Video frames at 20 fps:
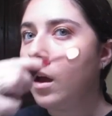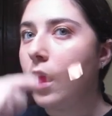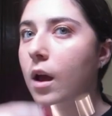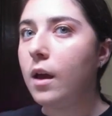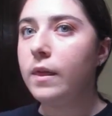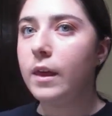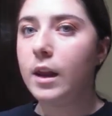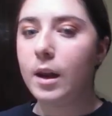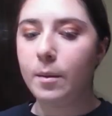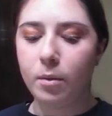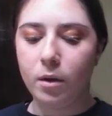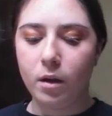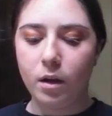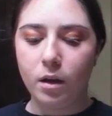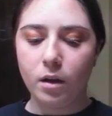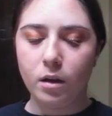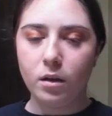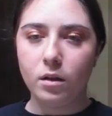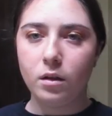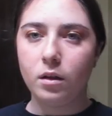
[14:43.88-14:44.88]
And then
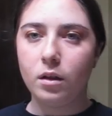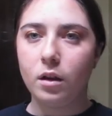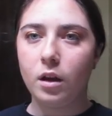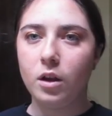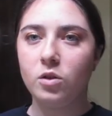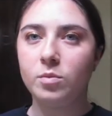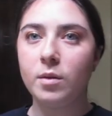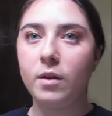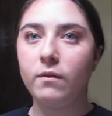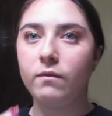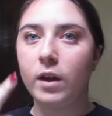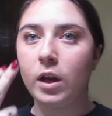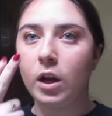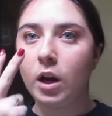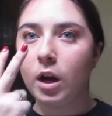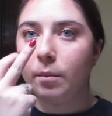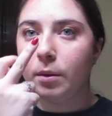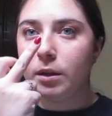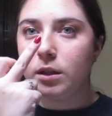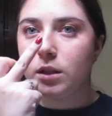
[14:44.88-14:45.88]
I use my
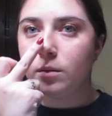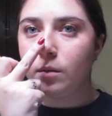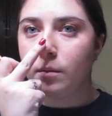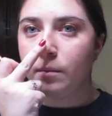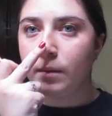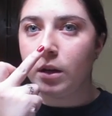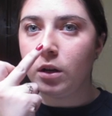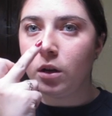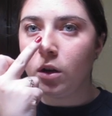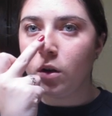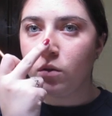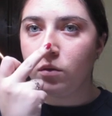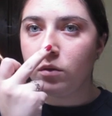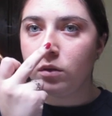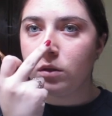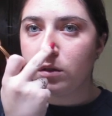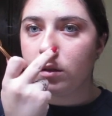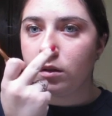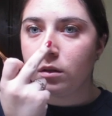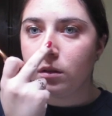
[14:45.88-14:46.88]
finger, I put some on my
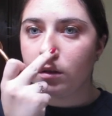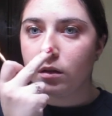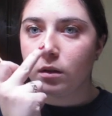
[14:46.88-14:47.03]
nose.